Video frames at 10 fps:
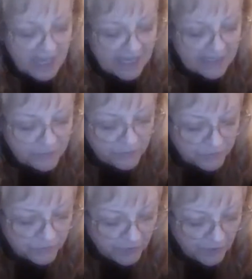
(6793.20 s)
About the
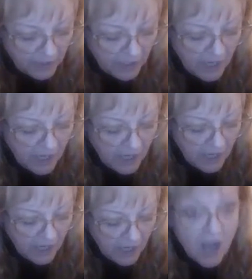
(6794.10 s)
guy who
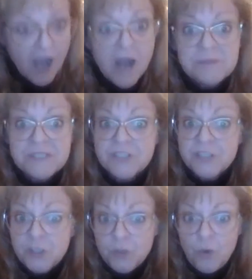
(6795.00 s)

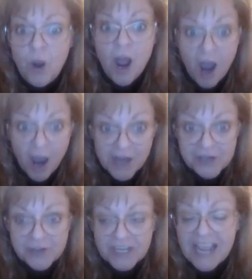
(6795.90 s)
up to
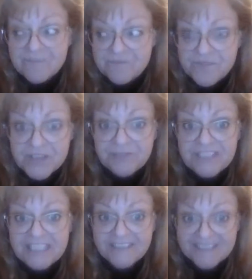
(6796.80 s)

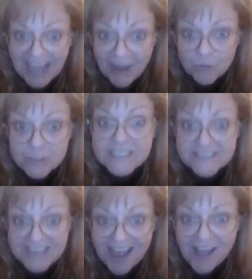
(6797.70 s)

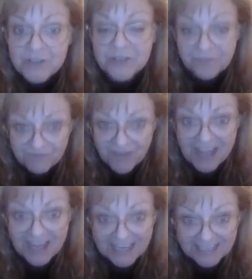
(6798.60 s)
$250,000
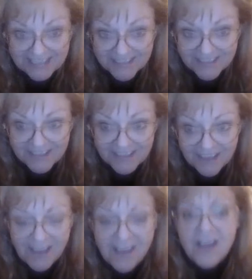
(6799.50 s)

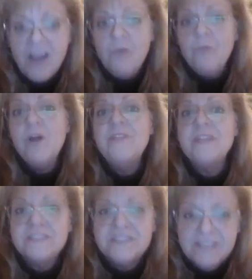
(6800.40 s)
fine.
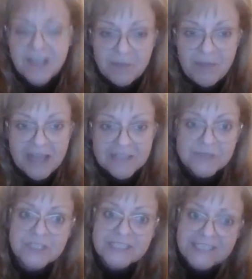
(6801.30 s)
Well, the
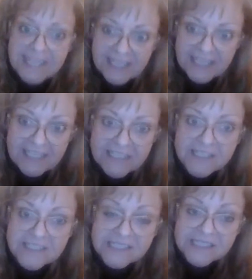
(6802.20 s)
dumbass was
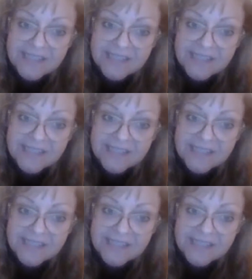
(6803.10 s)
digging in a